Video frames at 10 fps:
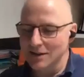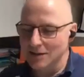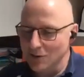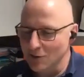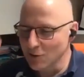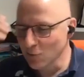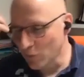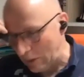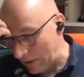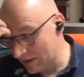that,
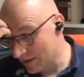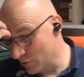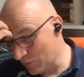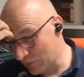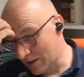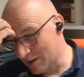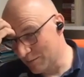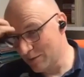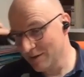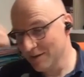with the passage of
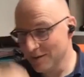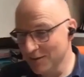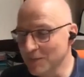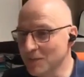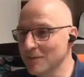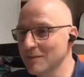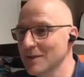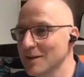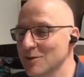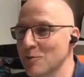time,
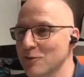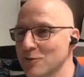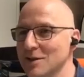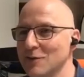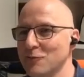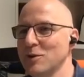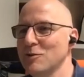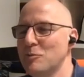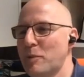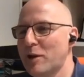some of us have
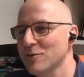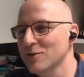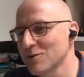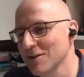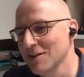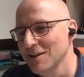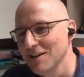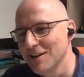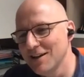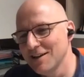become parents,
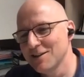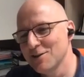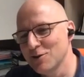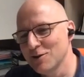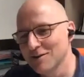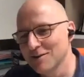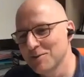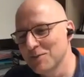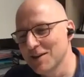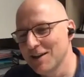and
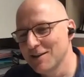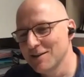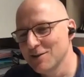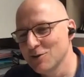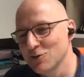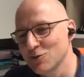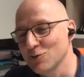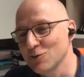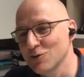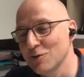
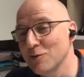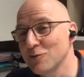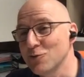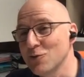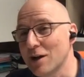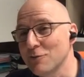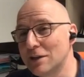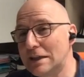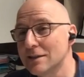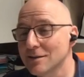so some of you have
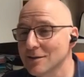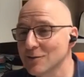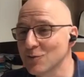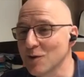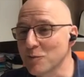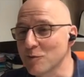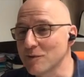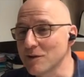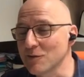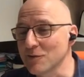kids who are
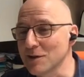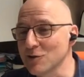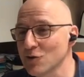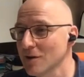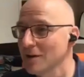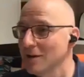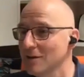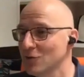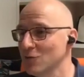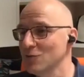probably of age
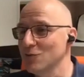to